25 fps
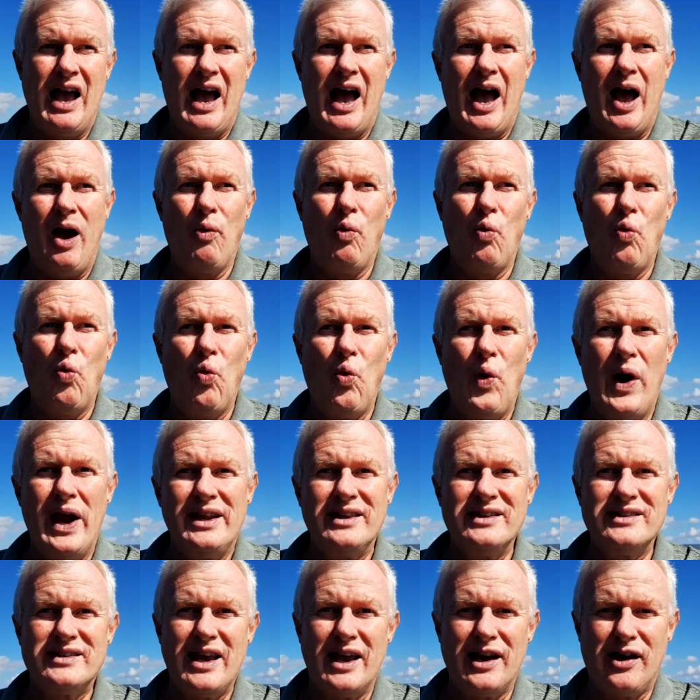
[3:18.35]
Uh,
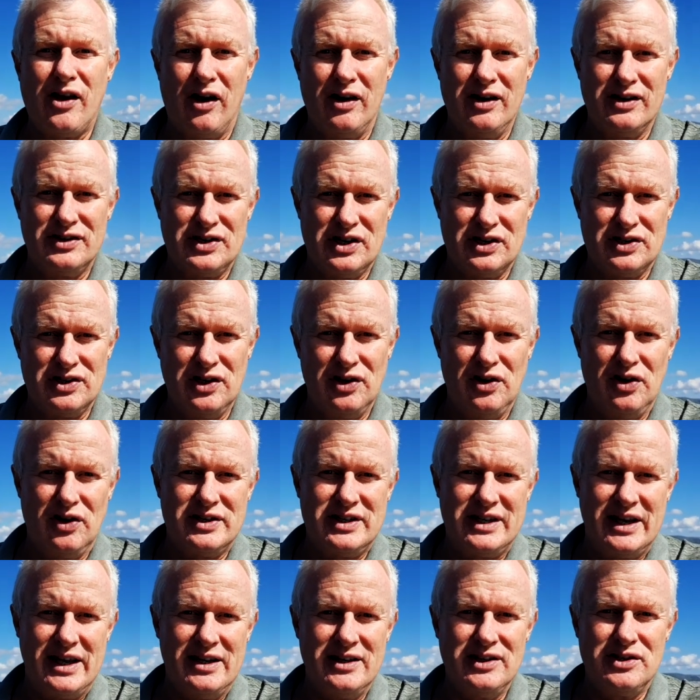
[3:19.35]
when psychologists
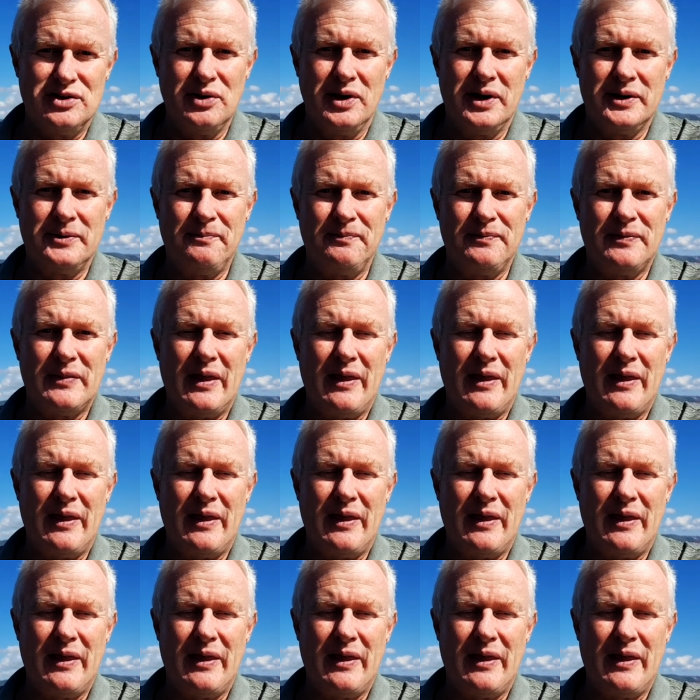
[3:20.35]
looked into it,